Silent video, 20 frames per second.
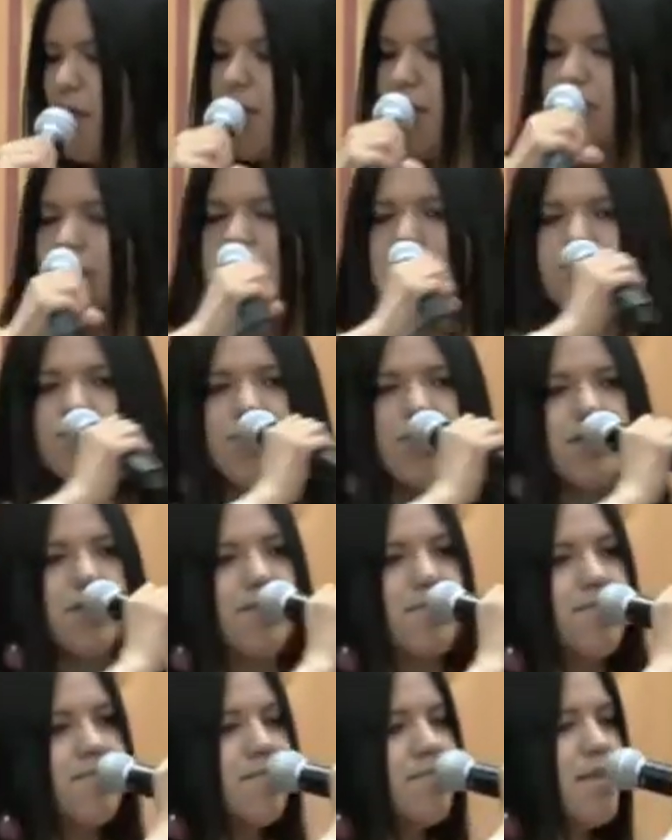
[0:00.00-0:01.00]
This one
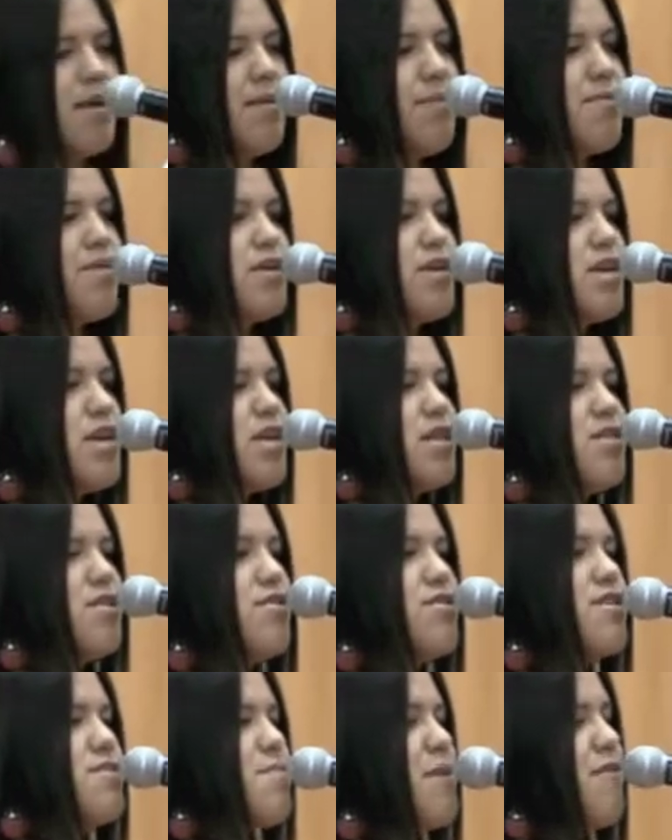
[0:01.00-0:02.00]
in
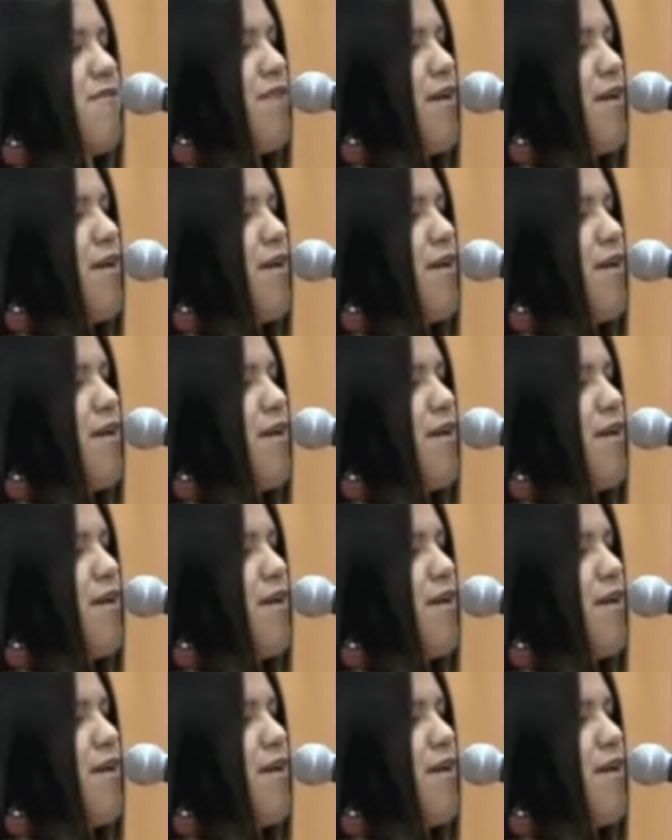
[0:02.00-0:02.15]
particular is my